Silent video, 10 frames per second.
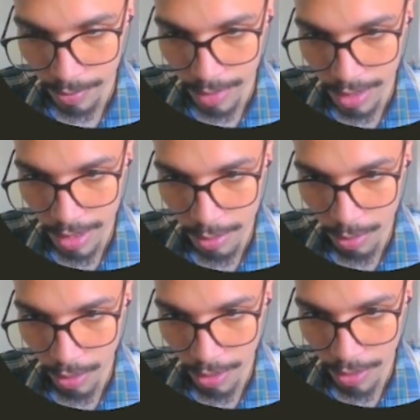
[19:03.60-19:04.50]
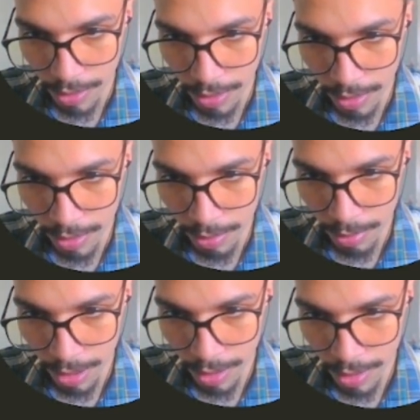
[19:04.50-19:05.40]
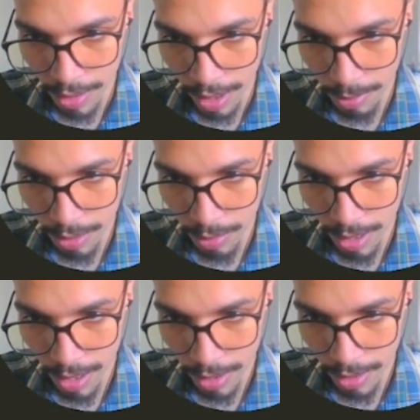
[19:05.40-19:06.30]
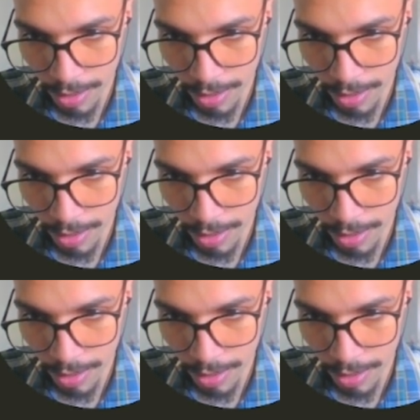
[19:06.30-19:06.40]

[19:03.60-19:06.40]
and this part needs to be the same as well.